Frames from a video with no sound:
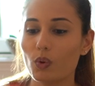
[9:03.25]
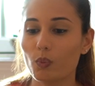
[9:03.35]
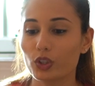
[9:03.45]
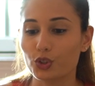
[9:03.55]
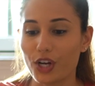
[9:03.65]
when
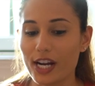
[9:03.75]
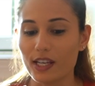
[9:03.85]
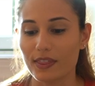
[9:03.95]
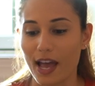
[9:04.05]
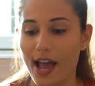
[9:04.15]
we're training
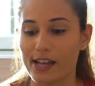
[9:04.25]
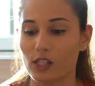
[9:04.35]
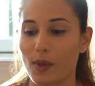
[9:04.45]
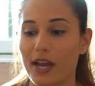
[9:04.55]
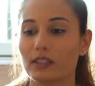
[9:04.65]
in that
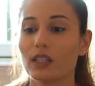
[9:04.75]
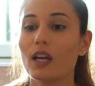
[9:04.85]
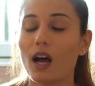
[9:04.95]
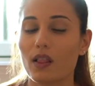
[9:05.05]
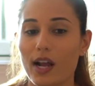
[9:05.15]
aspect,
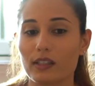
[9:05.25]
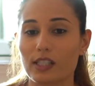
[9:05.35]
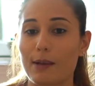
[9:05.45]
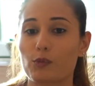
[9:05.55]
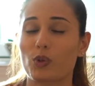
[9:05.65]
a lot of
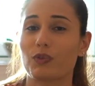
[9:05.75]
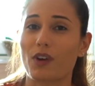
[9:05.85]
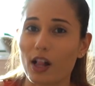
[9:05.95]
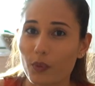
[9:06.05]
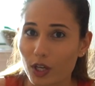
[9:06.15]
times we're
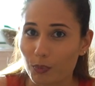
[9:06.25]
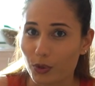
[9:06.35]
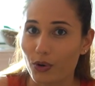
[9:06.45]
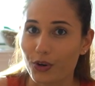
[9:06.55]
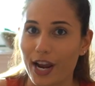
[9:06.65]
following a
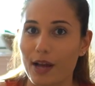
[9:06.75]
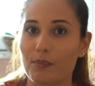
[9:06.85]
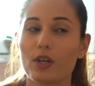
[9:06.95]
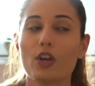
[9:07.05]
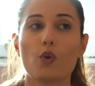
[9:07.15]

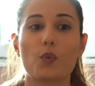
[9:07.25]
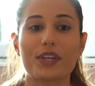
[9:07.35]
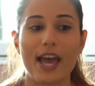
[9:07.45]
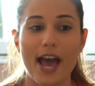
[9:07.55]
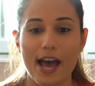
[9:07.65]
program.
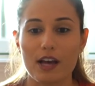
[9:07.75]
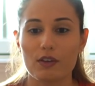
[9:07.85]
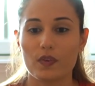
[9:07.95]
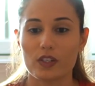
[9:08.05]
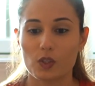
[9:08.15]
We
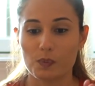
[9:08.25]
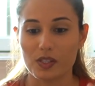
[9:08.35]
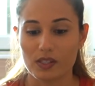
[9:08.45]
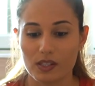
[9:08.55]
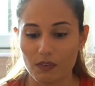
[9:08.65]
have
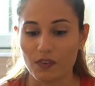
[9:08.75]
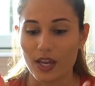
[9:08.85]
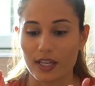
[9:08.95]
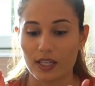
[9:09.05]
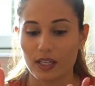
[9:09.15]

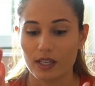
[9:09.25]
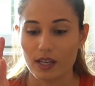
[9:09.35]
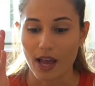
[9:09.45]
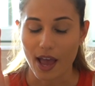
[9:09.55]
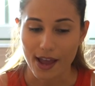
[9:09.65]
specific
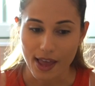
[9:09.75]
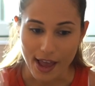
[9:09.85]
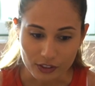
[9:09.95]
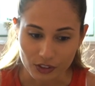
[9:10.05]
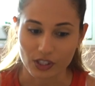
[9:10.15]

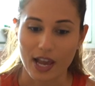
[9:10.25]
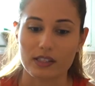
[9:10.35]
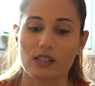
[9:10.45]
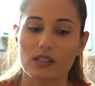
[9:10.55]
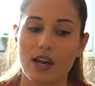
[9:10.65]

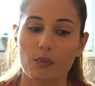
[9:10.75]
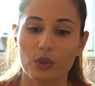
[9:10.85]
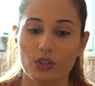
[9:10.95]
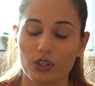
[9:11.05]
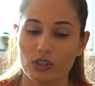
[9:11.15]
exercises that
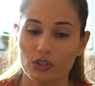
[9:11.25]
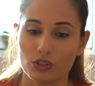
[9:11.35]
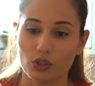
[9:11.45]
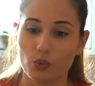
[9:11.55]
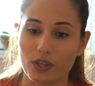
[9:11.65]
we're looking to
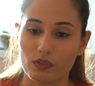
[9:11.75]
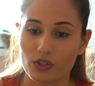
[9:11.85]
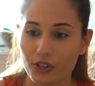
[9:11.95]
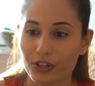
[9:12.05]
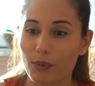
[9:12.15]
do. We have a
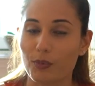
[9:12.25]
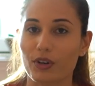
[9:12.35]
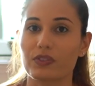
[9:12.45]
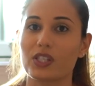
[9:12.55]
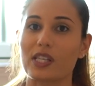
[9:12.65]
certain number
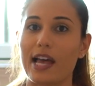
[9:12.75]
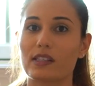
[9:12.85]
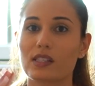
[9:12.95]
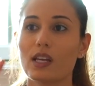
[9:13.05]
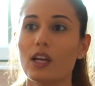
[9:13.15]
of
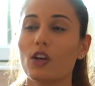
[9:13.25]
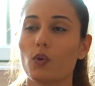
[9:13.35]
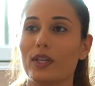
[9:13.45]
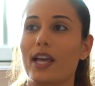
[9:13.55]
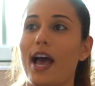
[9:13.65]
sets.
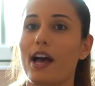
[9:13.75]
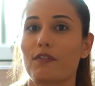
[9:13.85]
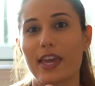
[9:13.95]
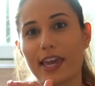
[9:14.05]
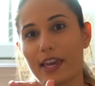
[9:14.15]
We
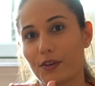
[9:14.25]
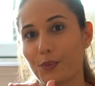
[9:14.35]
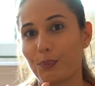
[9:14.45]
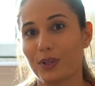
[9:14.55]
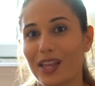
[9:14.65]
have
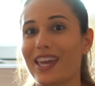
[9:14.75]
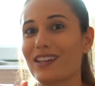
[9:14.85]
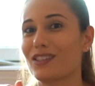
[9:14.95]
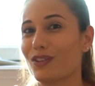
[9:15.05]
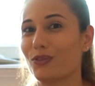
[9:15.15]
a
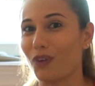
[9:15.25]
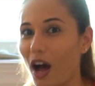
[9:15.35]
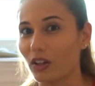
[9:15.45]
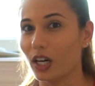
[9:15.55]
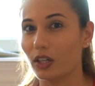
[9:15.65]
plan to
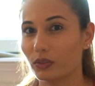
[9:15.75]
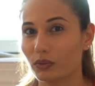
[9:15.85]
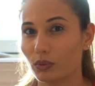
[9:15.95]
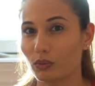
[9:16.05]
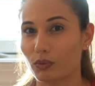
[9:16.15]
follow,
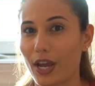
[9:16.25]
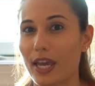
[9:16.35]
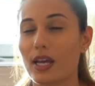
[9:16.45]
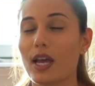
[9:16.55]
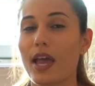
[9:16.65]

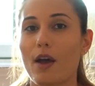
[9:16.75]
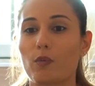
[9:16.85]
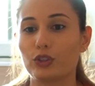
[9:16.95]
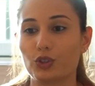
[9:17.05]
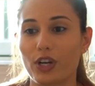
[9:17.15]
right? And
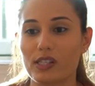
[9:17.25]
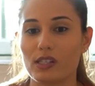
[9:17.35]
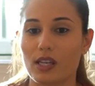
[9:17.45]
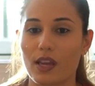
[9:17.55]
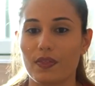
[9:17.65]
we're
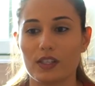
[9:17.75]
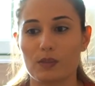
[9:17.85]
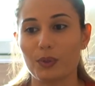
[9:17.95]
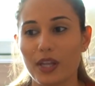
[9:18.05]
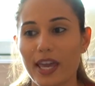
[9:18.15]
trusting in
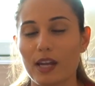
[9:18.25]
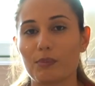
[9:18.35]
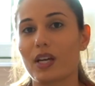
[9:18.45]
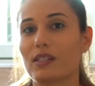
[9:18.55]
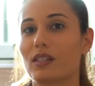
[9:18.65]
this plan
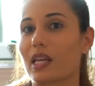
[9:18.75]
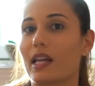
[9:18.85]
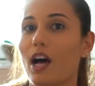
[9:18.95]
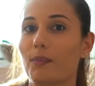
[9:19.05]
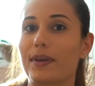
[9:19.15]
because it's going to
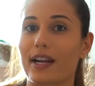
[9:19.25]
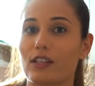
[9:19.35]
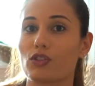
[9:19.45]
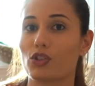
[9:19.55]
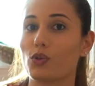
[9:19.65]
help get
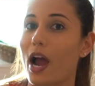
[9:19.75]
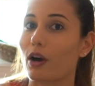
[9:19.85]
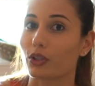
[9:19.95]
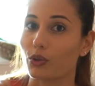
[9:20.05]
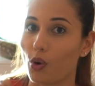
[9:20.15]
us to
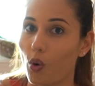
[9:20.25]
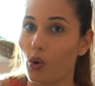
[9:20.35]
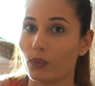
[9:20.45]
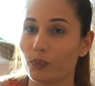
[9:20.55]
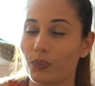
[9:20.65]
our
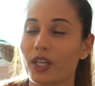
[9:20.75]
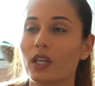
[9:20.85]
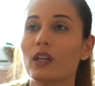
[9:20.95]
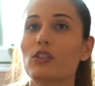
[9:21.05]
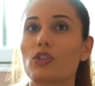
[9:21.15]
goal.
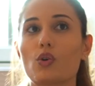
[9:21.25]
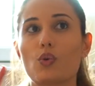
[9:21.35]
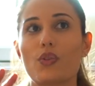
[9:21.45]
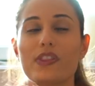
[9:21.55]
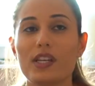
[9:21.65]

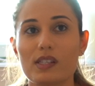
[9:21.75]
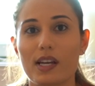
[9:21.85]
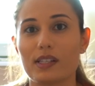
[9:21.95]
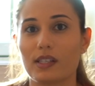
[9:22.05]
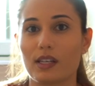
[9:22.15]
So this
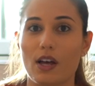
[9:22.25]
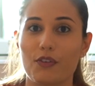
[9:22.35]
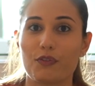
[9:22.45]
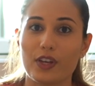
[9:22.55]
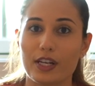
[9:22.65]
idea
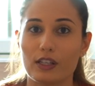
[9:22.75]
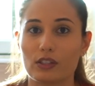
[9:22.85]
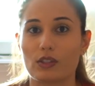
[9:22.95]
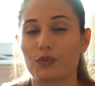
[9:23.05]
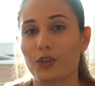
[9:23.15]
of
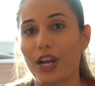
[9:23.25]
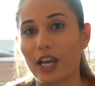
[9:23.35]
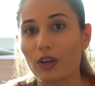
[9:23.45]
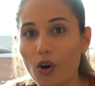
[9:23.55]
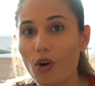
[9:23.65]
fitness for
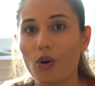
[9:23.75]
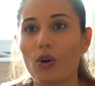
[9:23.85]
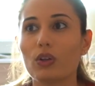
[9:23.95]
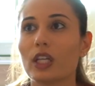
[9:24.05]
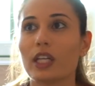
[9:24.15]
a
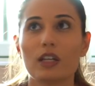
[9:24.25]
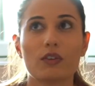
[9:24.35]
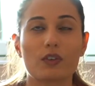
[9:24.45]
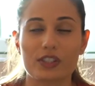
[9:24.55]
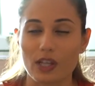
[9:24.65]
goal,
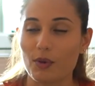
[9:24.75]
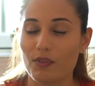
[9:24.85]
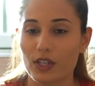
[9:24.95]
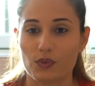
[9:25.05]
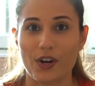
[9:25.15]
for some of
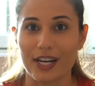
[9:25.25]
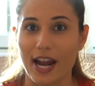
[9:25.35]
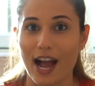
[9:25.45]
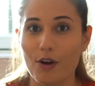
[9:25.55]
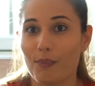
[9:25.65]
us right
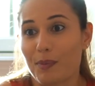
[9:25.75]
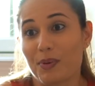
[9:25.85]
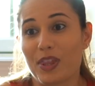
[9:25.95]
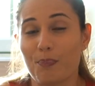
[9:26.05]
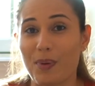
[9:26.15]
now, might
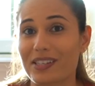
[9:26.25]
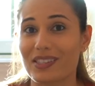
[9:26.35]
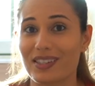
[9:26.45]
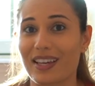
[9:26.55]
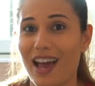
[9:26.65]
be the
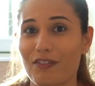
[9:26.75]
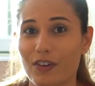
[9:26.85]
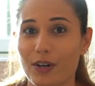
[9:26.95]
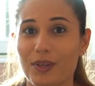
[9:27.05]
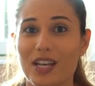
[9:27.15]
best thing
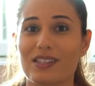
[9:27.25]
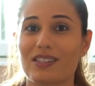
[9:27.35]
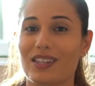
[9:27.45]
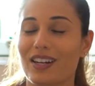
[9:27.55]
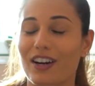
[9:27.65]
ever because
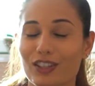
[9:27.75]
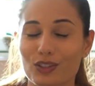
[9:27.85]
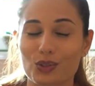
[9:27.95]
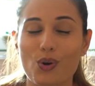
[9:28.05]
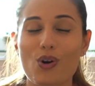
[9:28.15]
it's in our
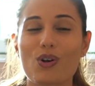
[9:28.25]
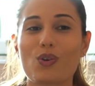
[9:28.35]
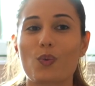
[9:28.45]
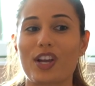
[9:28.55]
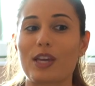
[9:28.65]

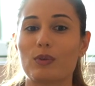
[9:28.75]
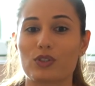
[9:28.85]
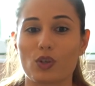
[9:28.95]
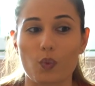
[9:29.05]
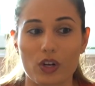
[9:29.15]
control. We're able
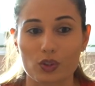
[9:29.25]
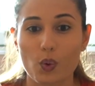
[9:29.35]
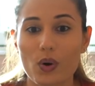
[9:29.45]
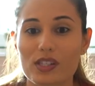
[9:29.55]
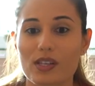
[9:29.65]
to work
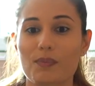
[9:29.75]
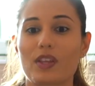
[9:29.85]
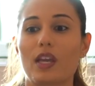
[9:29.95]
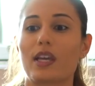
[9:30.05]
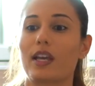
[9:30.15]
towards
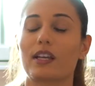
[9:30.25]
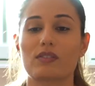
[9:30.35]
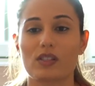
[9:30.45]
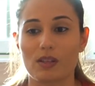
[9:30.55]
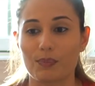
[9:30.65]
something. It
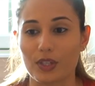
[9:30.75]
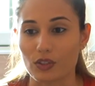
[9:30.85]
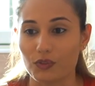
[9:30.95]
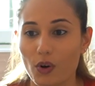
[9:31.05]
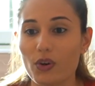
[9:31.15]
gives us something to
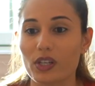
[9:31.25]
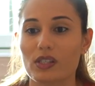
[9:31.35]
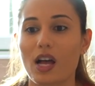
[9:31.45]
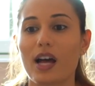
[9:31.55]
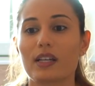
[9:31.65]
focus
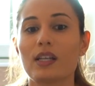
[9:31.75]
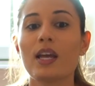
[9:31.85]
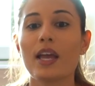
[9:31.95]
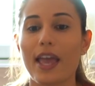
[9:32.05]
on.